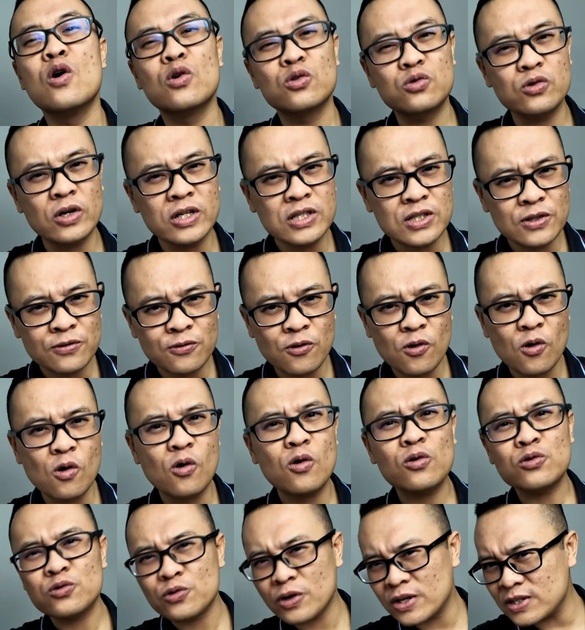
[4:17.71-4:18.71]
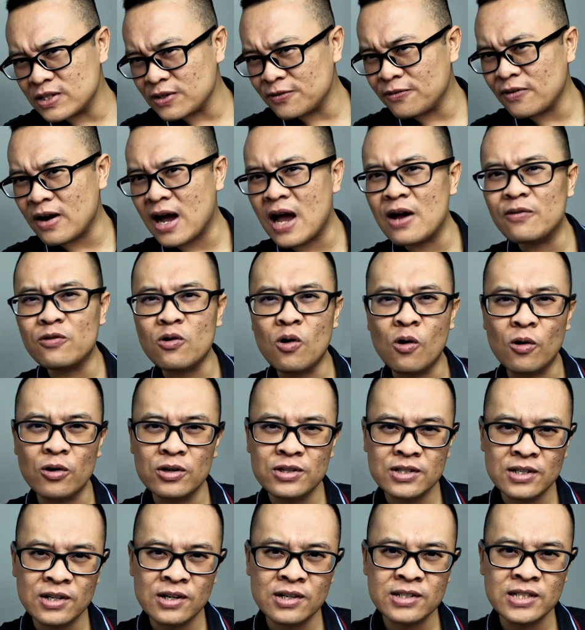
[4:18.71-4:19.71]
24, 25 or
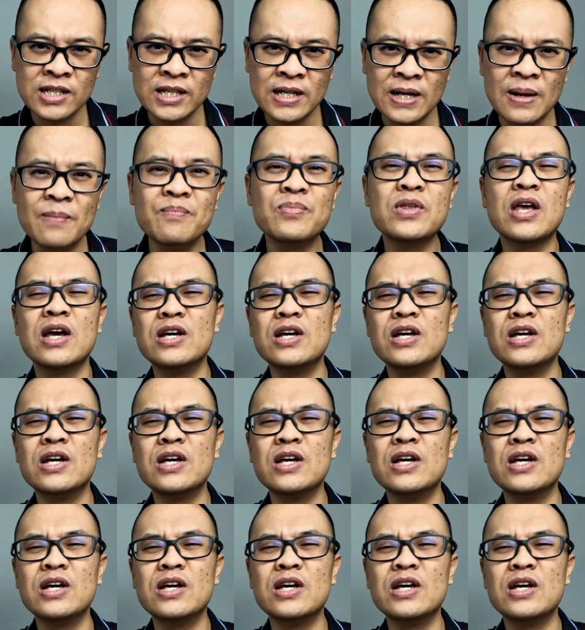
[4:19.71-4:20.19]
30.